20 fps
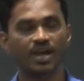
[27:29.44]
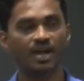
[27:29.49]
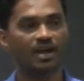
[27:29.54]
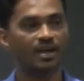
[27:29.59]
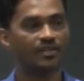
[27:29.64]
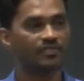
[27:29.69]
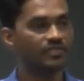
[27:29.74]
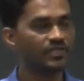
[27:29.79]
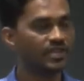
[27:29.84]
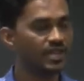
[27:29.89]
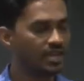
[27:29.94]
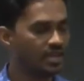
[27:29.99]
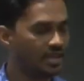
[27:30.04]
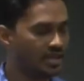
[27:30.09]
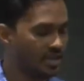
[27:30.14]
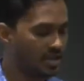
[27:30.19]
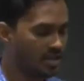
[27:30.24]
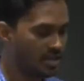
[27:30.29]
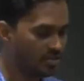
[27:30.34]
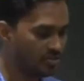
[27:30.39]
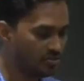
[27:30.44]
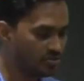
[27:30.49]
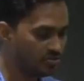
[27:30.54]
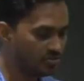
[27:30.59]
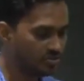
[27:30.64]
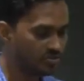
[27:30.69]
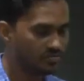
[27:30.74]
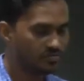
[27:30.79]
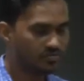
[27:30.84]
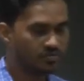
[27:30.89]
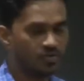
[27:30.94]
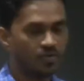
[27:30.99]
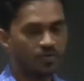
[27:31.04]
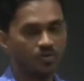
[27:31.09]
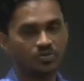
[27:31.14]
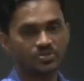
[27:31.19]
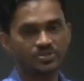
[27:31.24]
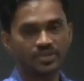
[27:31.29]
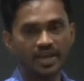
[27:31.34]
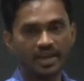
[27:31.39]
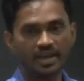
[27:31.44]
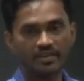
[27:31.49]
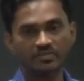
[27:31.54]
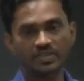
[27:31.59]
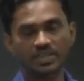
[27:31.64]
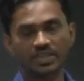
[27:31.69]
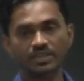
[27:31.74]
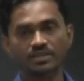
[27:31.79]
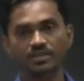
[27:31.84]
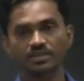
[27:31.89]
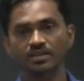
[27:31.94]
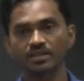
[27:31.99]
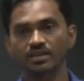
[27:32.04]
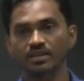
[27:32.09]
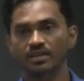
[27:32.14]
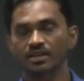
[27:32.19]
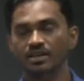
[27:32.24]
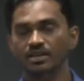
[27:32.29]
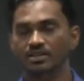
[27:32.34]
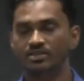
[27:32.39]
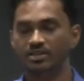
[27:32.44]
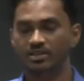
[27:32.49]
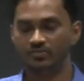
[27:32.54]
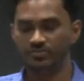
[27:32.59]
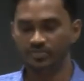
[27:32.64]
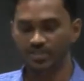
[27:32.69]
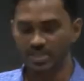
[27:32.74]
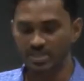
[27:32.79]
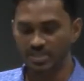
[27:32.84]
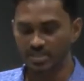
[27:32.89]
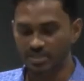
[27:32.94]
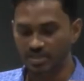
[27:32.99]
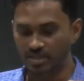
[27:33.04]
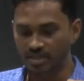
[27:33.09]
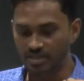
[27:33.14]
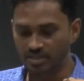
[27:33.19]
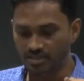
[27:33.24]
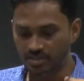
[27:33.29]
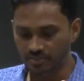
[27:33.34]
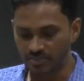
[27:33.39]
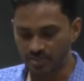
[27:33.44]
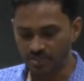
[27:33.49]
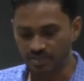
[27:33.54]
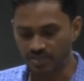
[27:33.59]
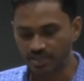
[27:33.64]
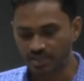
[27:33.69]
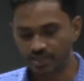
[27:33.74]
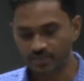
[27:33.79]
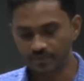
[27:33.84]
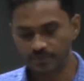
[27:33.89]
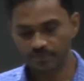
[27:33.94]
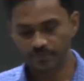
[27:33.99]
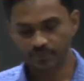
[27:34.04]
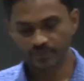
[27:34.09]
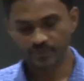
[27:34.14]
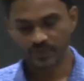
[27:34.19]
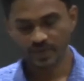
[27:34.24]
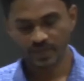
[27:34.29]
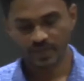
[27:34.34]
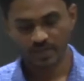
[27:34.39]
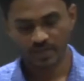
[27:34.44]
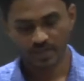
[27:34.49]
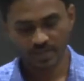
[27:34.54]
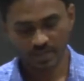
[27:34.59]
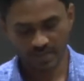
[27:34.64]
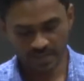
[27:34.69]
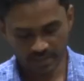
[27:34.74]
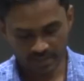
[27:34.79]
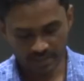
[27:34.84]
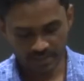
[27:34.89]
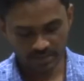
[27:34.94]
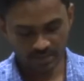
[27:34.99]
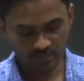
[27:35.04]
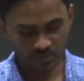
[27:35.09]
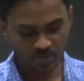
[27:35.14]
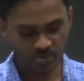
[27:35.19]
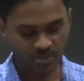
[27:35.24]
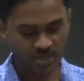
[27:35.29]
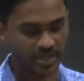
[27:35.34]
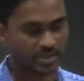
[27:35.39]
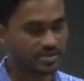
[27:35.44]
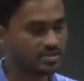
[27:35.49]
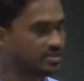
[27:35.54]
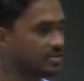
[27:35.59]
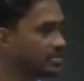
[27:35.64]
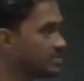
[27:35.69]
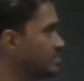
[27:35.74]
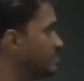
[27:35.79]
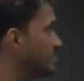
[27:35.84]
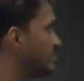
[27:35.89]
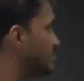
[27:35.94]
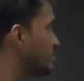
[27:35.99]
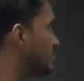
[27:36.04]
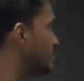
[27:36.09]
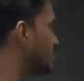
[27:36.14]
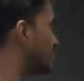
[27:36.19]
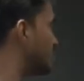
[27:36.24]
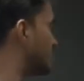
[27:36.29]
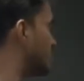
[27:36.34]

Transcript: And they are using phones heavily, that we ultimately connected the project to